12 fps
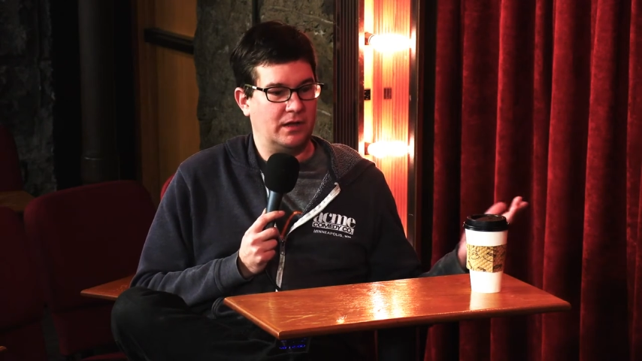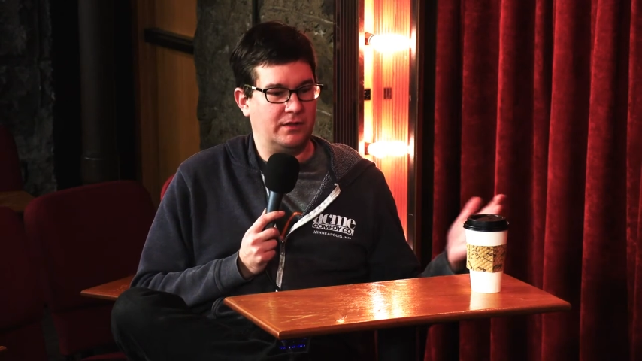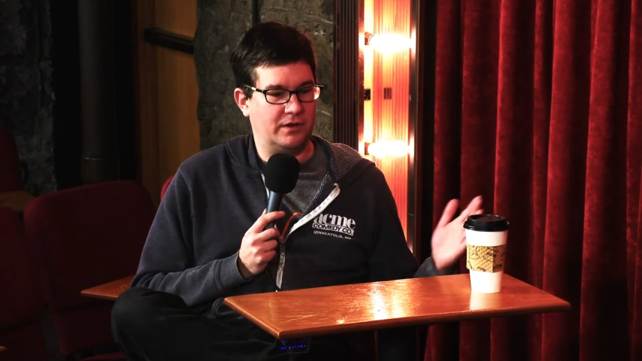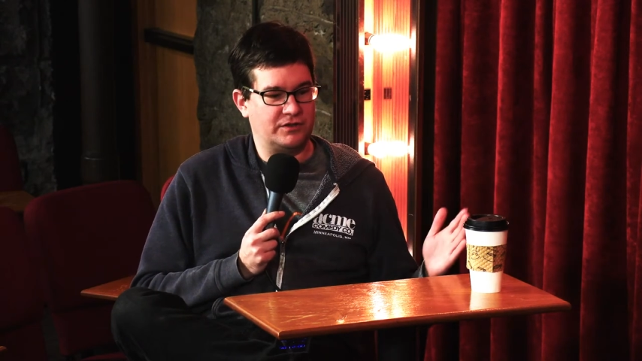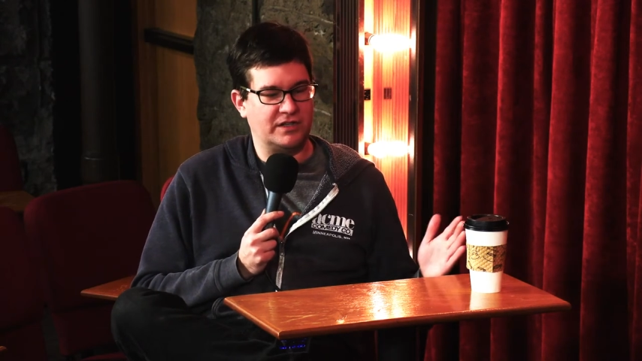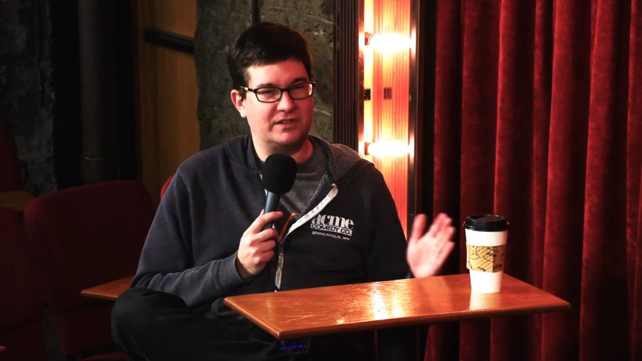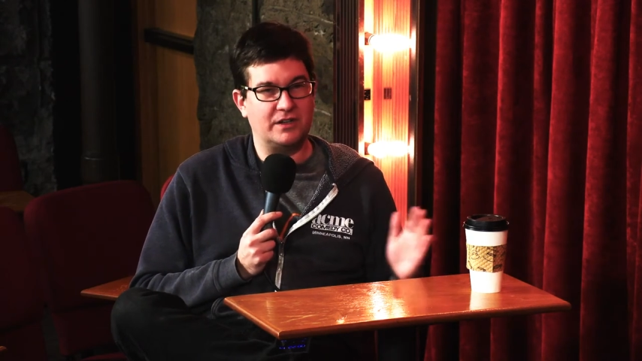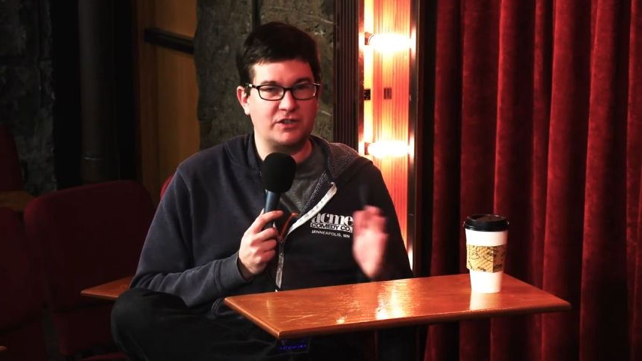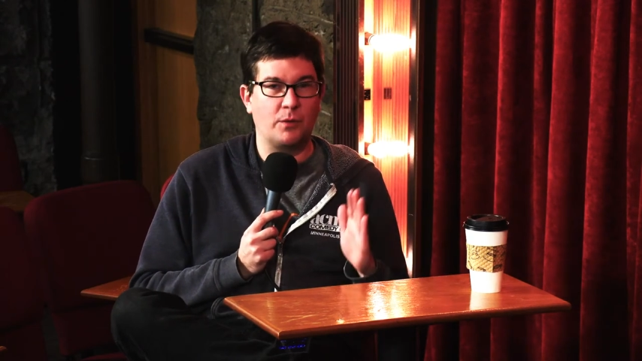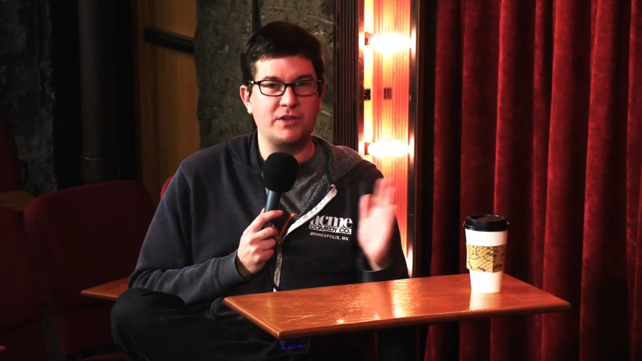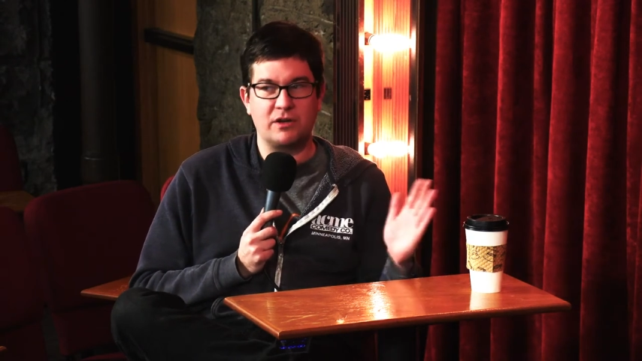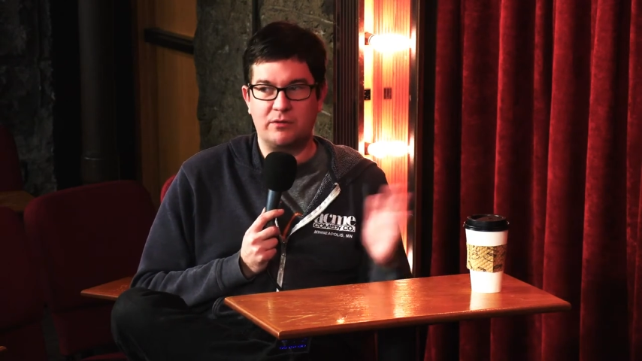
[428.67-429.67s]
there's a, there's
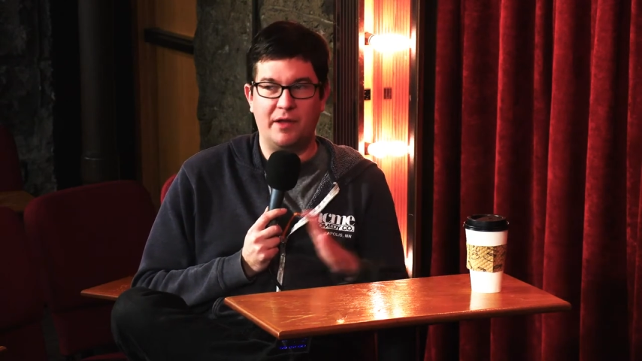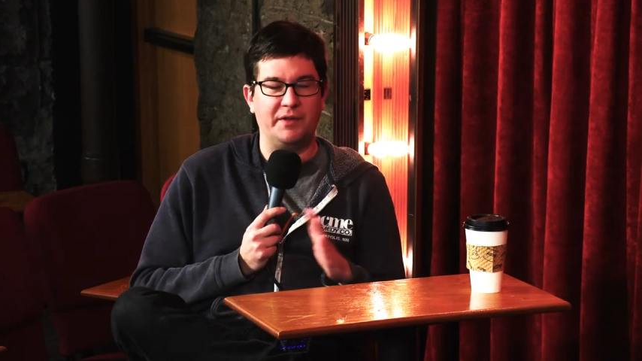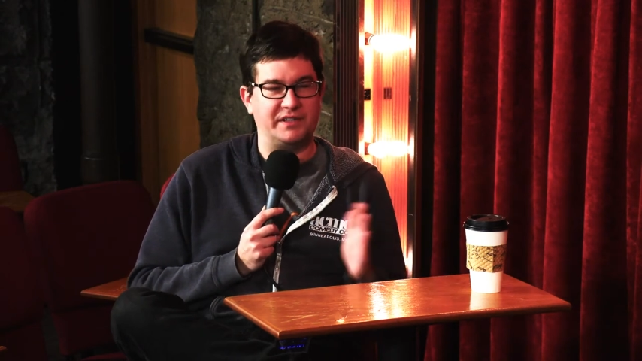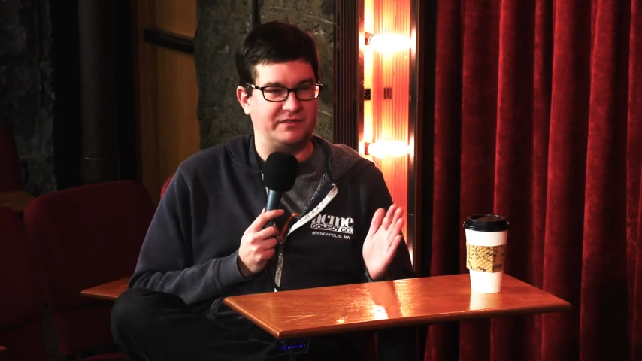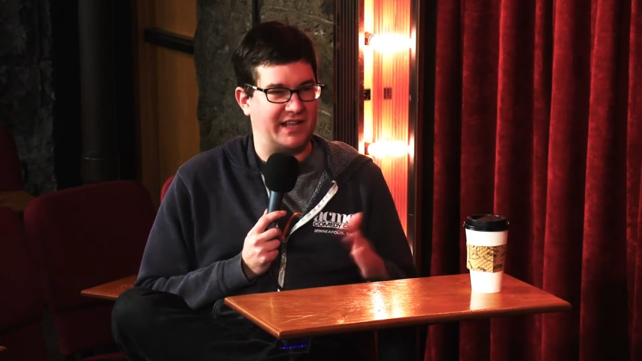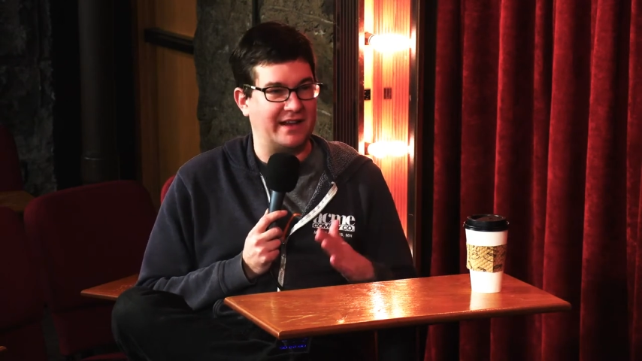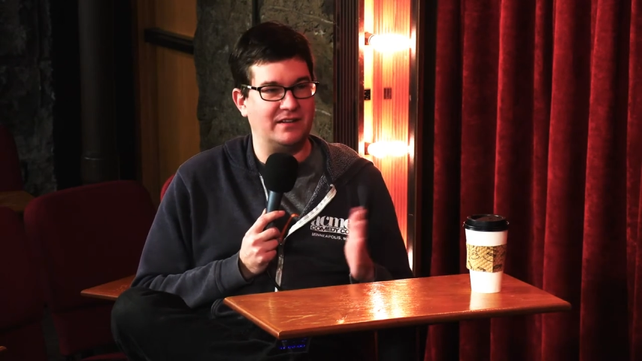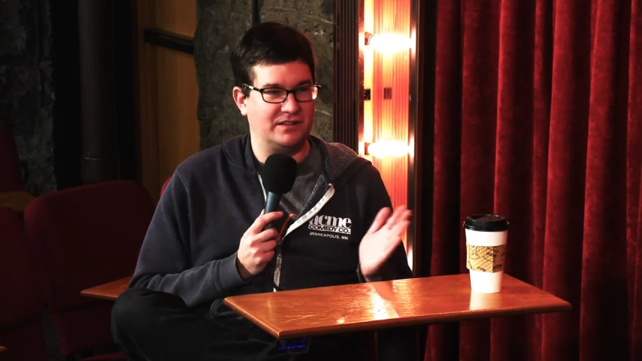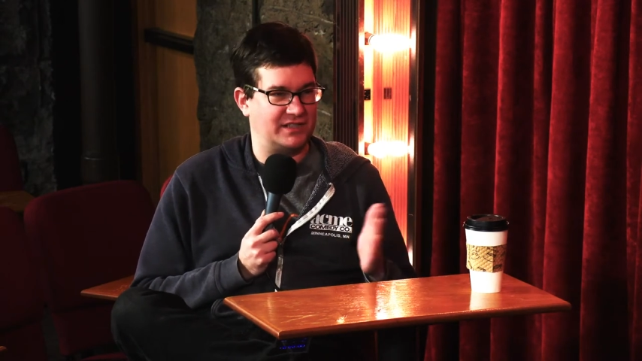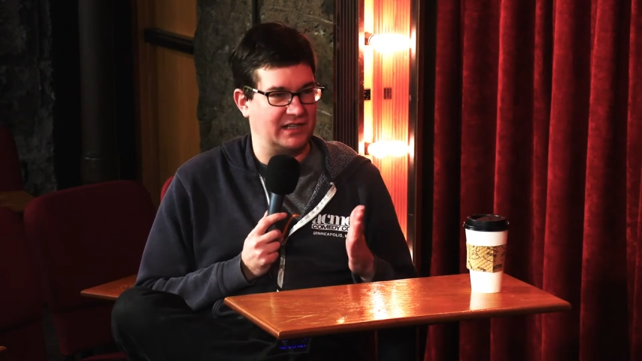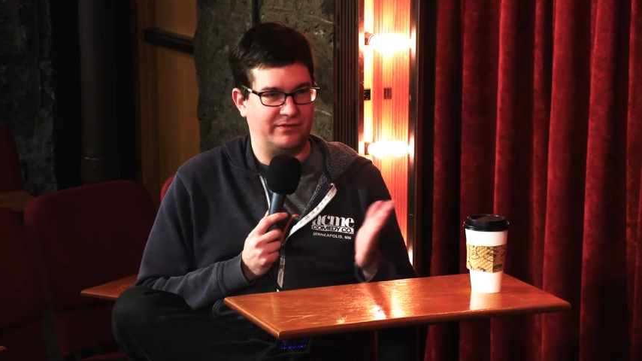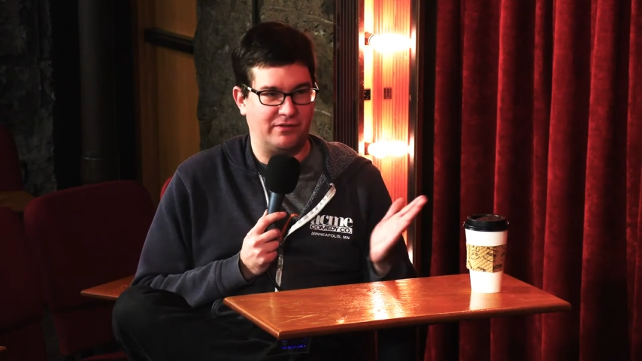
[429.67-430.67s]
always a relative
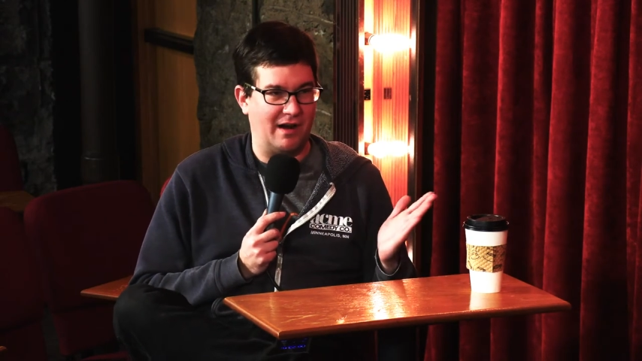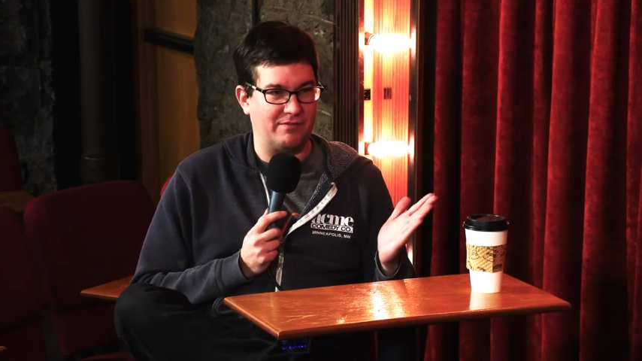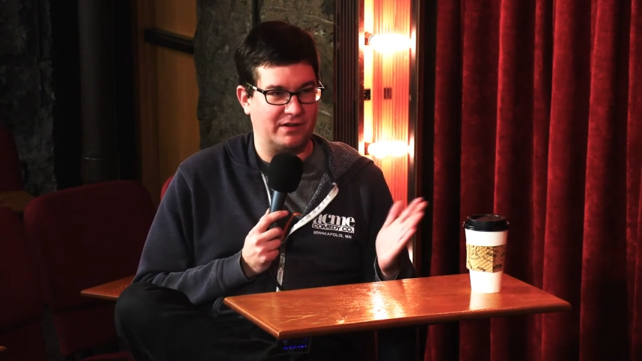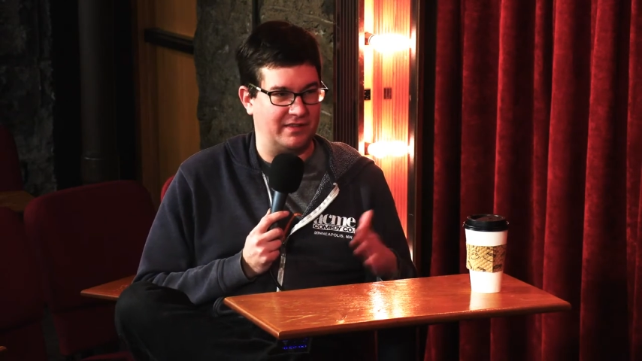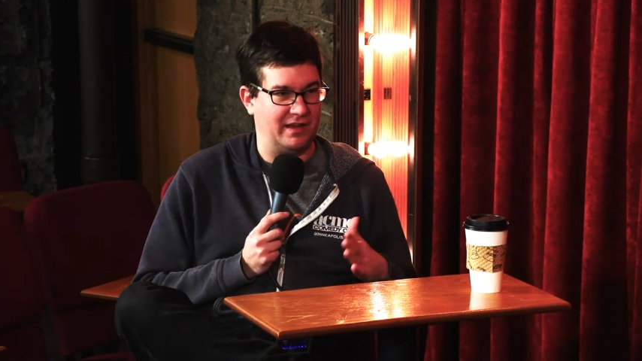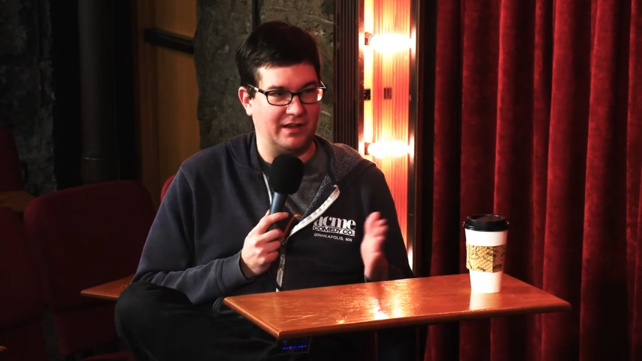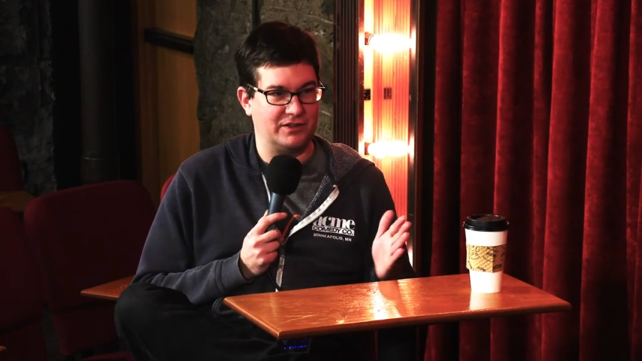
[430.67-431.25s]
tendency for everything,